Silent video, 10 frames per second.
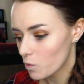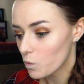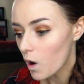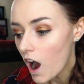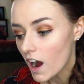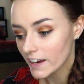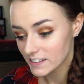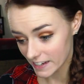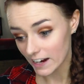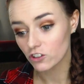walk.
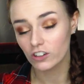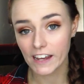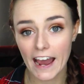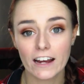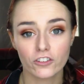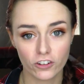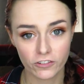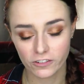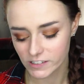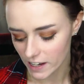It's actually at
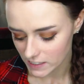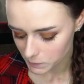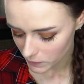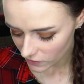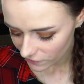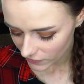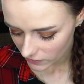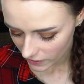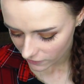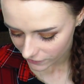Children's Hospital
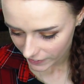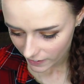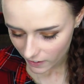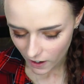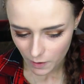Philadelphia.